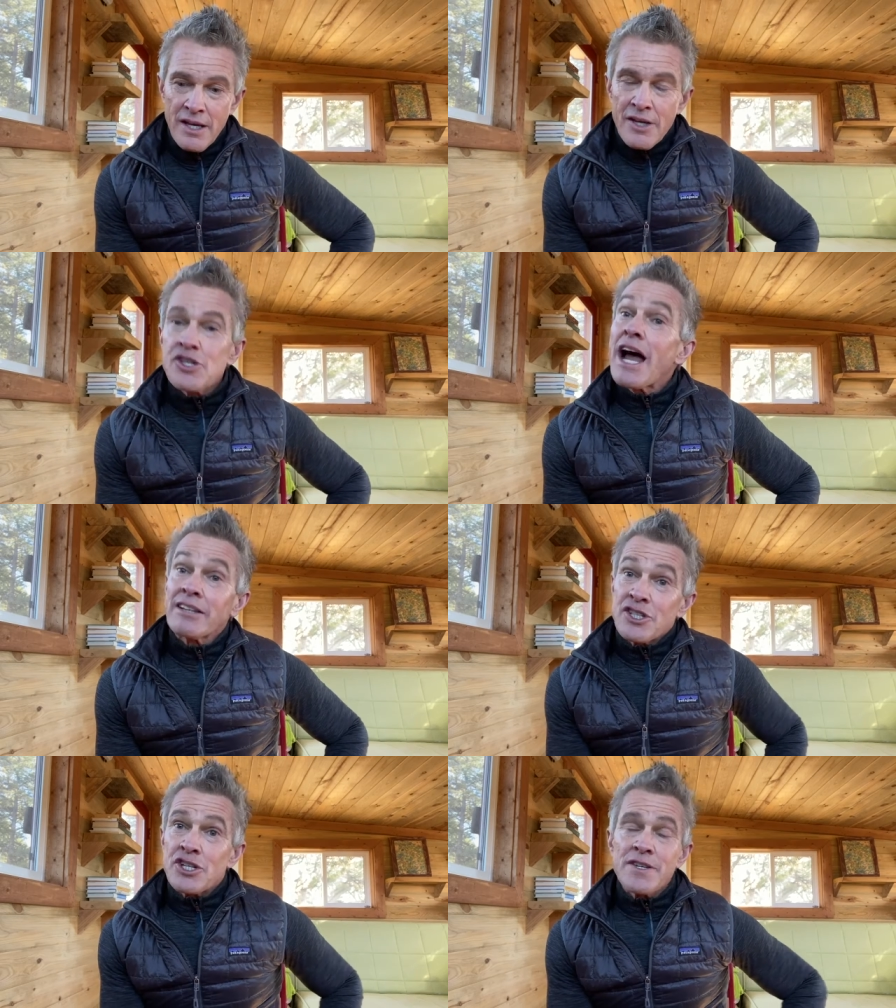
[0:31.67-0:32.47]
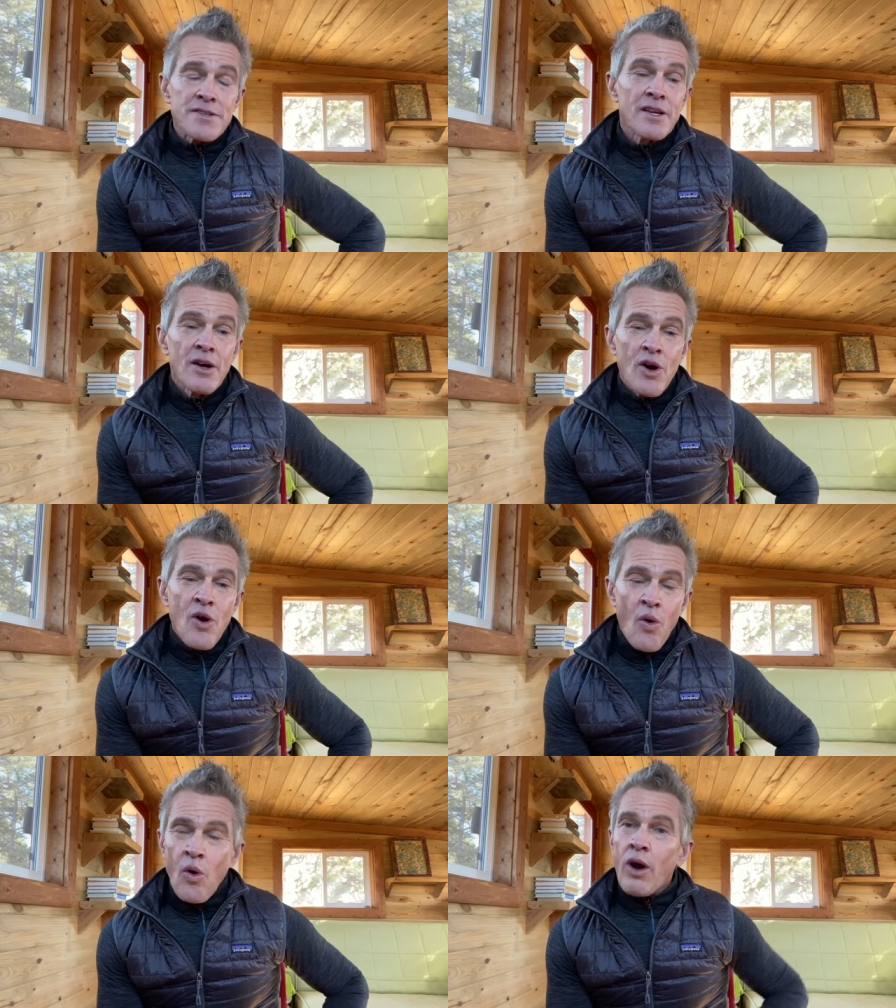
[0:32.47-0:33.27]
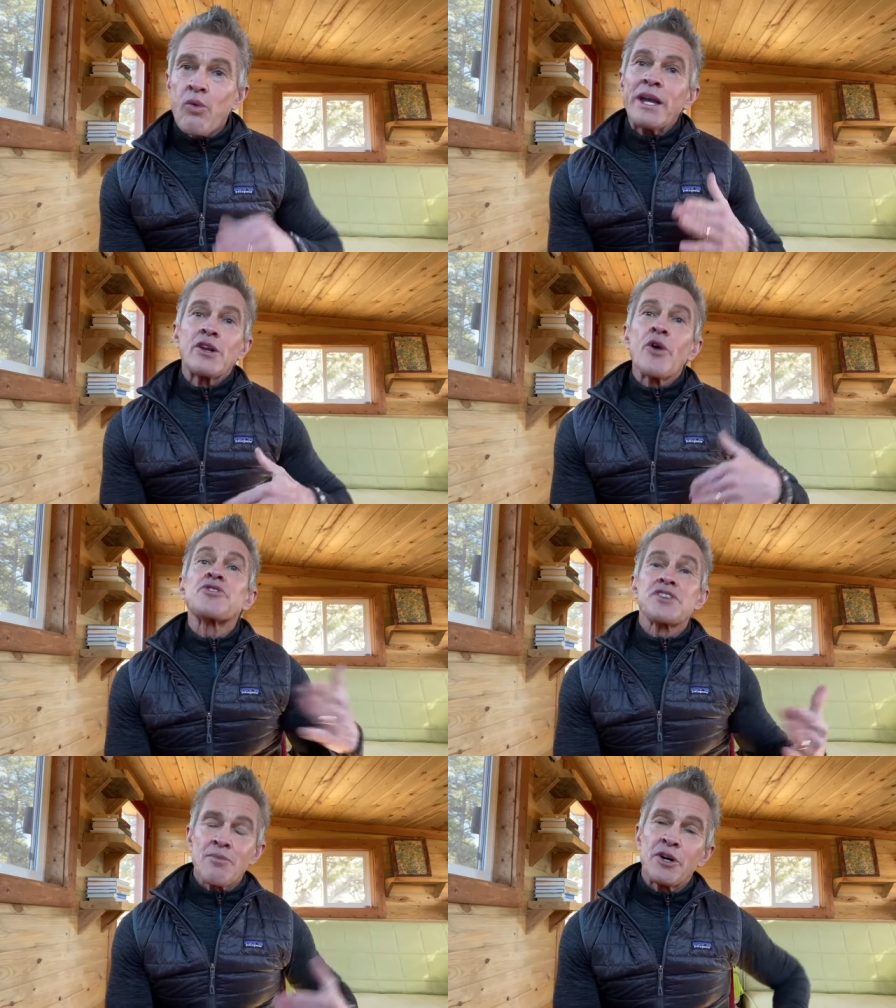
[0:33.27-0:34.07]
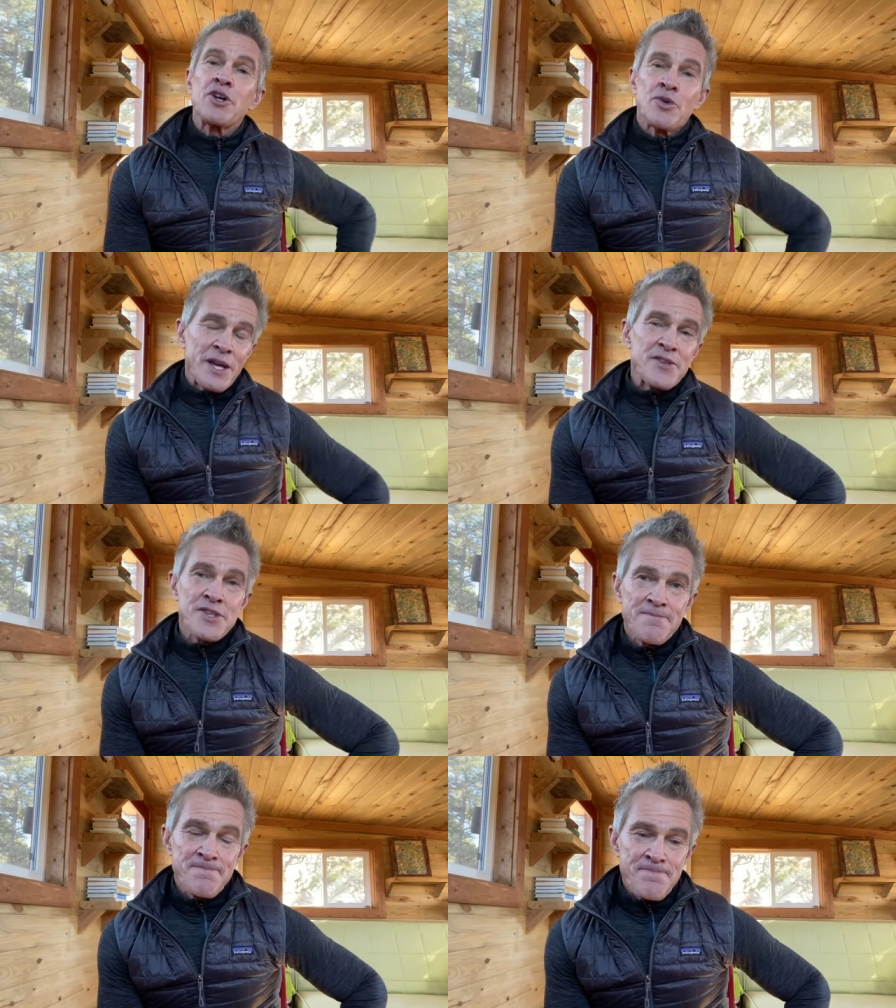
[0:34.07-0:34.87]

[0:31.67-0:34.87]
challenges, or we know someone who is.